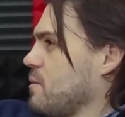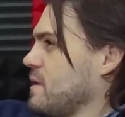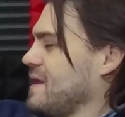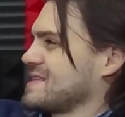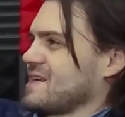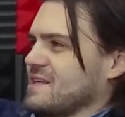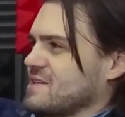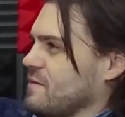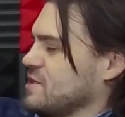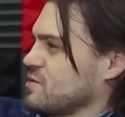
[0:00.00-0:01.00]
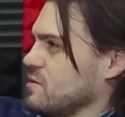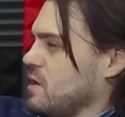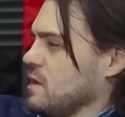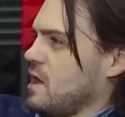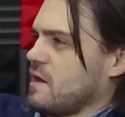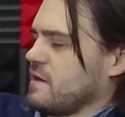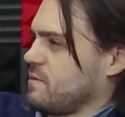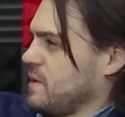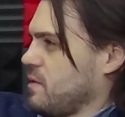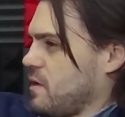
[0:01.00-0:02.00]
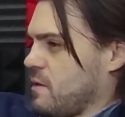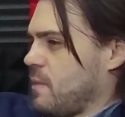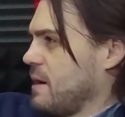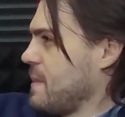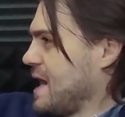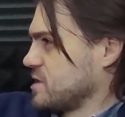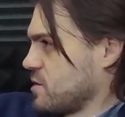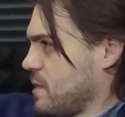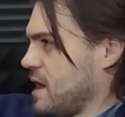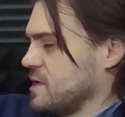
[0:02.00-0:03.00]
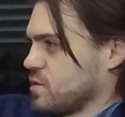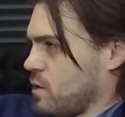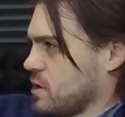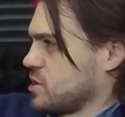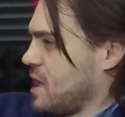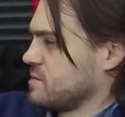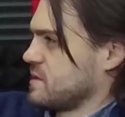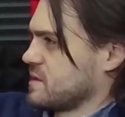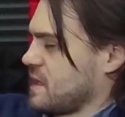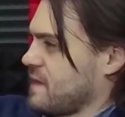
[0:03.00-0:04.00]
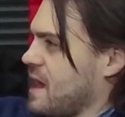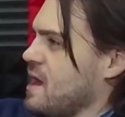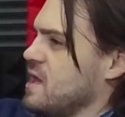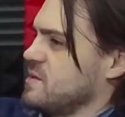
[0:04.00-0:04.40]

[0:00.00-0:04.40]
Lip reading: But that's not necessarily true. A lot of these people are in masterminds or workshops and things like that